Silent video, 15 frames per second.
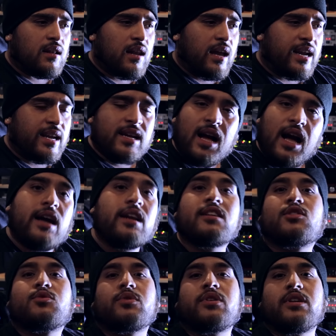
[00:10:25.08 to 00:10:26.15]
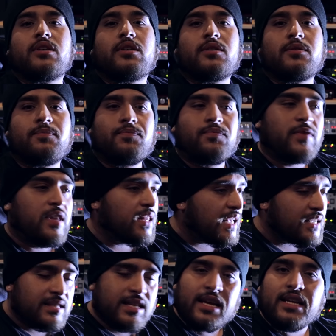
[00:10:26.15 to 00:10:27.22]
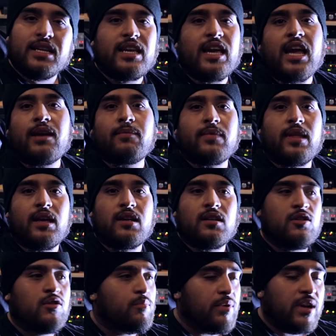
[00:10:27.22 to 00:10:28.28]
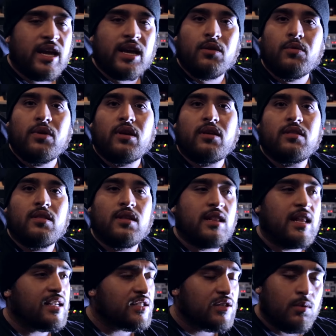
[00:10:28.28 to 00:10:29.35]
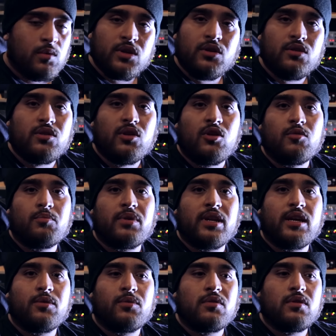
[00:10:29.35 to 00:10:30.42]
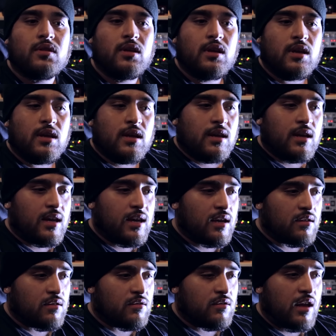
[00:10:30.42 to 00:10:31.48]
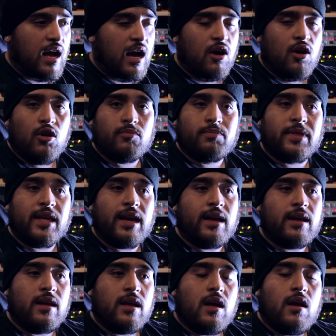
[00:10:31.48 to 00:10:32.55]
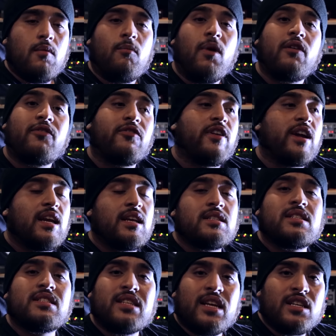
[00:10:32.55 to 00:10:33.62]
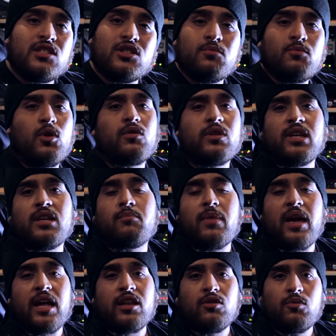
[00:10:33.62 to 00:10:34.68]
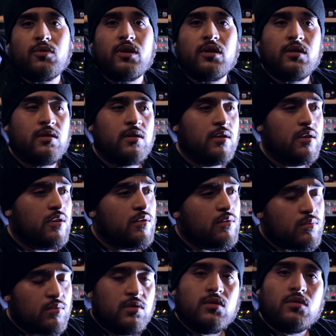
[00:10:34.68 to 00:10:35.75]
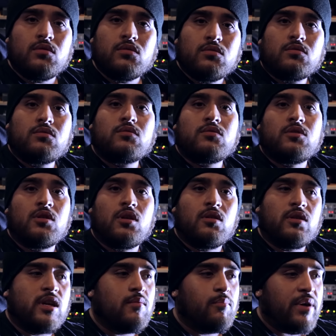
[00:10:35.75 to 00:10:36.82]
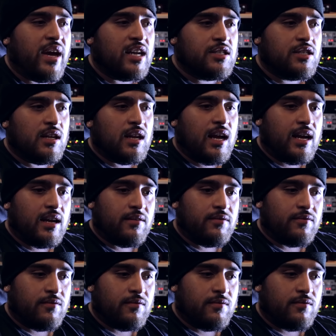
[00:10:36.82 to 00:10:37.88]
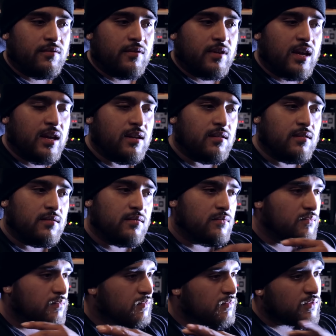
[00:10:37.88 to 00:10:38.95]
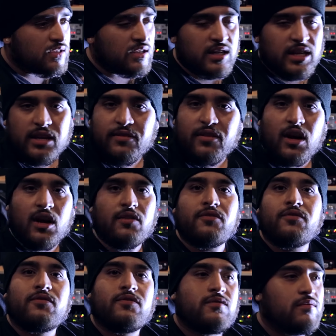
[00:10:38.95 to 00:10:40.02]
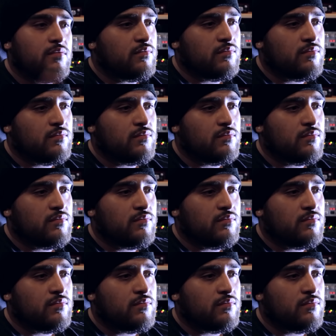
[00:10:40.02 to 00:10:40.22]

like God is real and that's not a game that you play with and that's someone you don't play with and I hope that my friend's testimony Emmanuel will you know impact your life and to leave off